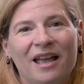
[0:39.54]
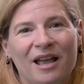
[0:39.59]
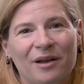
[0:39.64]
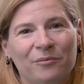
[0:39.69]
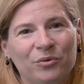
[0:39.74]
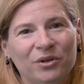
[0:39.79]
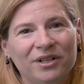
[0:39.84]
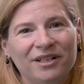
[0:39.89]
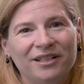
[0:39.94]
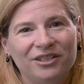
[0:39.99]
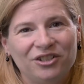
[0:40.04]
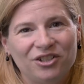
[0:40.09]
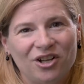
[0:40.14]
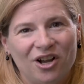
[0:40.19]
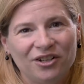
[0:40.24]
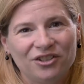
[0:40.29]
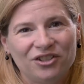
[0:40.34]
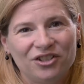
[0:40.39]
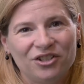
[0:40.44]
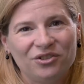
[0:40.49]
And we're going to
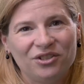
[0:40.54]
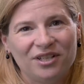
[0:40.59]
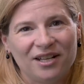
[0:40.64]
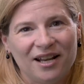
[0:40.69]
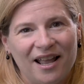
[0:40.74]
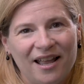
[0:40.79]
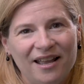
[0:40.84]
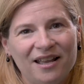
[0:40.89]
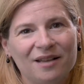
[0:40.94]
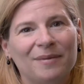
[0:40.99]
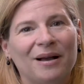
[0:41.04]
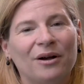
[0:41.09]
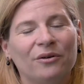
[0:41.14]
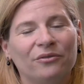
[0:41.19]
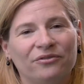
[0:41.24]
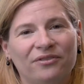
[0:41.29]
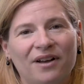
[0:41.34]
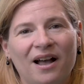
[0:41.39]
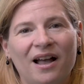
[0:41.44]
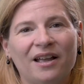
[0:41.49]
talk to you today about
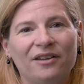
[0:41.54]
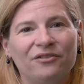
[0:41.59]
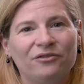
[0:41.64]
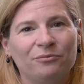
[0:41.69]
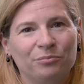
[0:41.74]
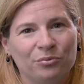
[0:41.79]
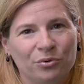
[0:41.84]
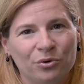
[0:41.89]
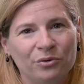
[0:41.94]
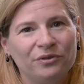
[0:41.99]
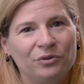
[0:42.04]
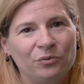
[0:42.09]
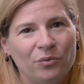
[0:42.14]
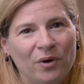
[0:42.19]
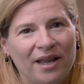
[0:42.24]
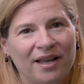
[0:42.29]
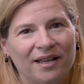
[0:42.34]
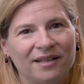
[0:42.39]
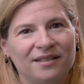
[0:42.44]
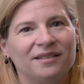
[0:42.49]
5 proven
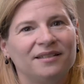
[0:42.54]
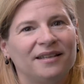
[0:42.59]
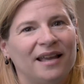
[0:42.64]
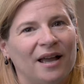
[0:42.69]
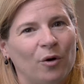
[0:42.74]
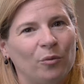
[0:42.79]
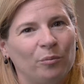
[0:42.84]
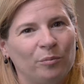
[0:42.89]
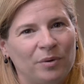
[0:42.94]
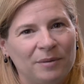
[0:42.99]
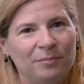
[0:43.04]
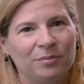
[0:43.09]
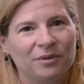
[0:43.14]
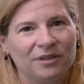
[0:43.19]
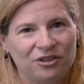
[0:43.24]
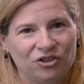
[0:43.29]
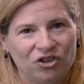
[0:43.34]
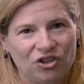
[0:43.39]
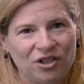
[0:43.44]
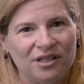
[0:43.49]
ways to help people
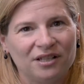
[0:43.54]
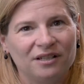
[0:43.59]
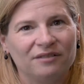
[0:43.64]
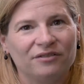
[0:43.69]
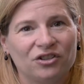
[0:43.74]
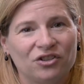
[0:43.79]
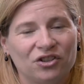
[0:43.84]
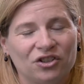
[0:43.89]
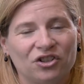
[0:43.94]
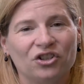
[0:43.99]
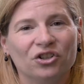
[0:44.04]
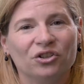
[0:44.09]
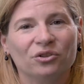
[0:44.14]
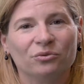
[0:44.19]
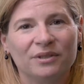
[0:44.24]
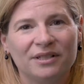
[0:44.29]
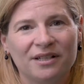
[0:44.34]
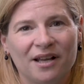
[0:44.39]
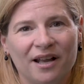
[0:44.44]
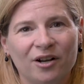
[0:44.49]
achieve a secure
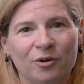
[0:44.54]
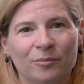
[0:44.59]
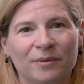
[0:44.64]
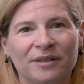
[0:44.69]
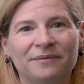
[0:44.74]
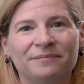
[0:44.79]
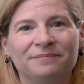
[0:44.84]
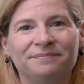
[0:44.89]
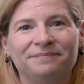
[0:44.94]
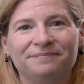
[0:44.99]
retirement.